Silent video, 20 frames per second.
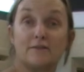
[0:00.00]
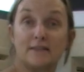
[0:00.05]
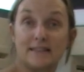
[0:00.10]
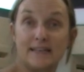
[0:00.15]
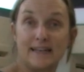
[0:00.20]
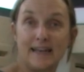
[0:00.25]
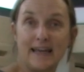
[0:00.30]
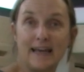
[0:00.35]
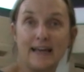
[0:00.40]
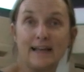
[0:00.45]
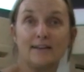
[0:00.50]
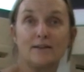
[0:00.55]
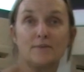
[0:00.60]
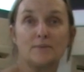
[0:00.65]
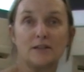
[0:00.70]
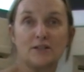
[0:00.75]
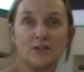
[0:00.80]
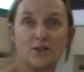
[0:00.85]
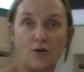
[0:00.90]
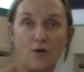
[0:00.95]
is an
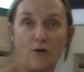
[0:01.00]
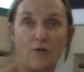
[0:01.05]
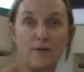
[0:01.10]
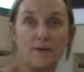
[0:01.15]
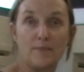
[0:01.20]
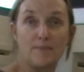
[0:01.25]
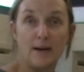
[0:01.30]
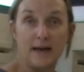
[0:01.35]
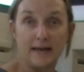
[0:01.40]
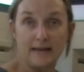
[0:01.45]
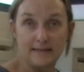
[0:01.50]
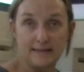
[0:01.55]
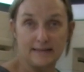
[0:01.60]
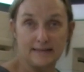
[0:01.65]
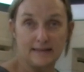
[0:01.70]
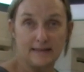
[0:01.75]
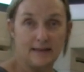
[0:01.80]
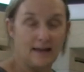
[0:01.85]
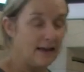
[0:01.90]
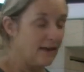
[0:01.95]
element on the base.
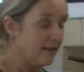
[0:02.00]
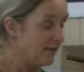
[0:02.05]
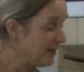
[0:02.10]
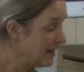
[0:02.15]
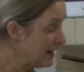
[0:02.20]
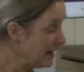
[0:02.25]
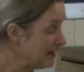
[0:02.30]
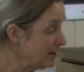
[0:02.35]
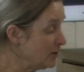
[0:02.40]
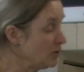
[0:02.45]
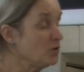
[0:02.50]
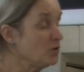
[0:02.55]
Then